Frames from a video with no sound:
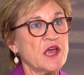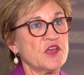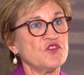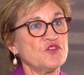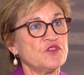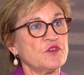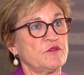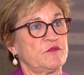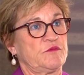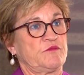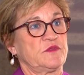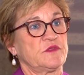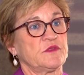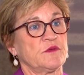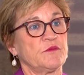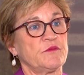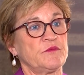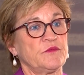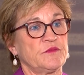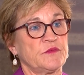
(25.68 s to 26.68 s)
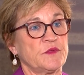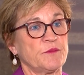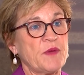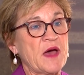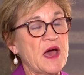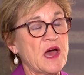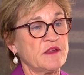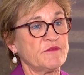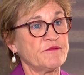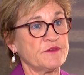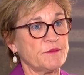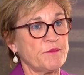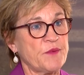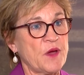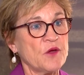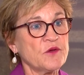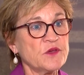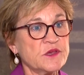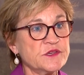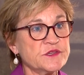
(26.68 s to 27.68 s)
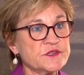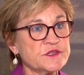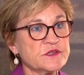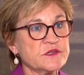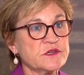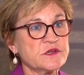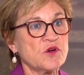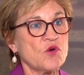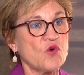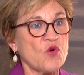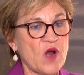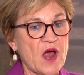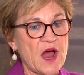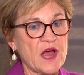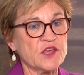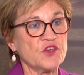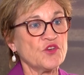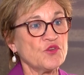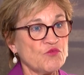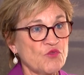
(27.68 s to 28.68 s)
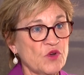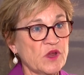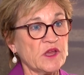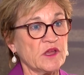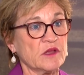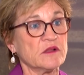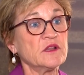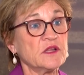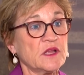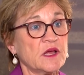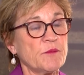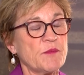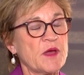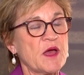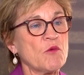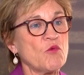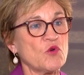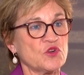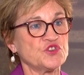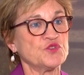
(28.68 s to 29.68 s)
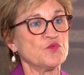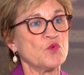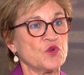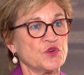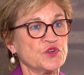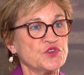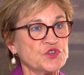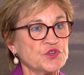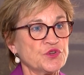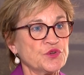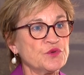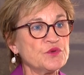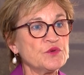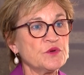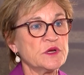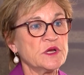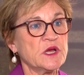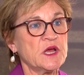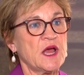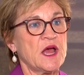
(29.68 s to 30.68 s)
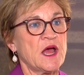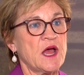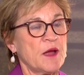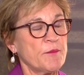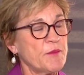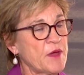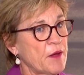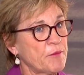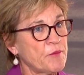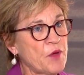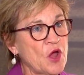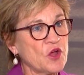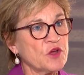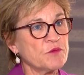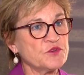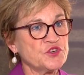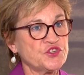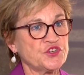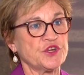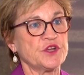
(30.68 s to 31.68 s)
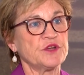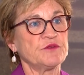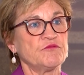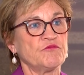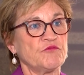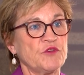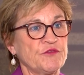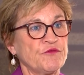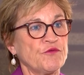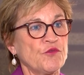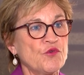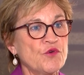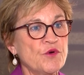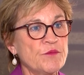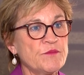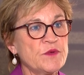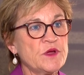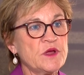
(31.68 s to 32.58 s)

you the, the, the party for the pokies or are you real about what you want to do about poker machine reform?